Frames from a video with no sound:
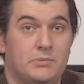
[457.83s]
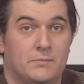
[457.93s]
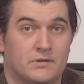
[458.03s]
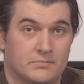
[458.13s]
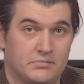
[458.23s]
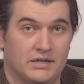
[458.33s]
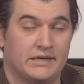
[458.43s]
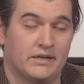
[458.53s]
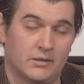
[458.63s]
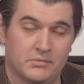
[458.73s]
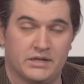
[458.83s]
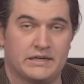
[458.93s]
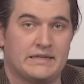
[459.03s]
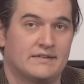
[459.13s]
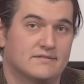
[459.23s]
People are plugging and
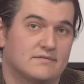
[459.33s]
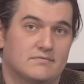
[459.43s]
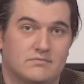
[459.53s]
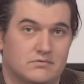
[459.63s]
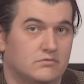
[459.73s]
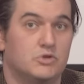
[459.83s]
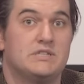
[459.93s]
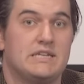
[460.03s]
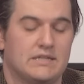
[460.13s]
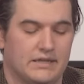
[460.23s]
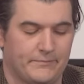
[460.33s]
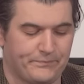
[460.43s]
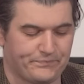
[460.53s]
unplugging things routinely.